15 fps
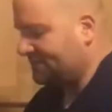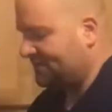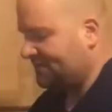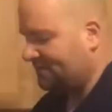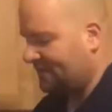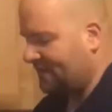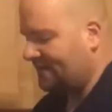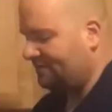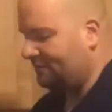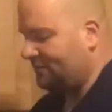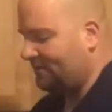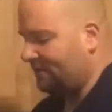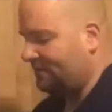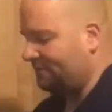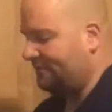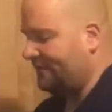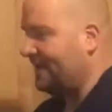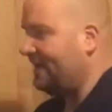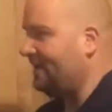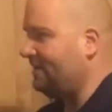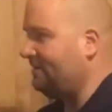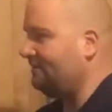to sear that for another
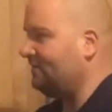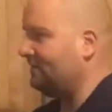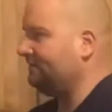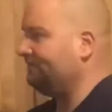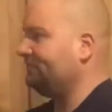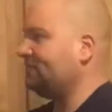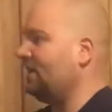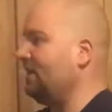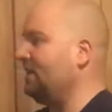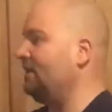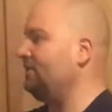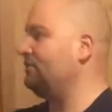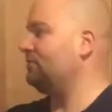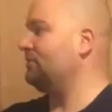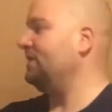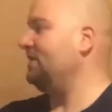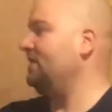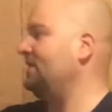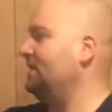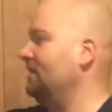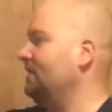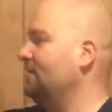5, and
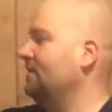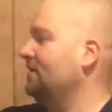3,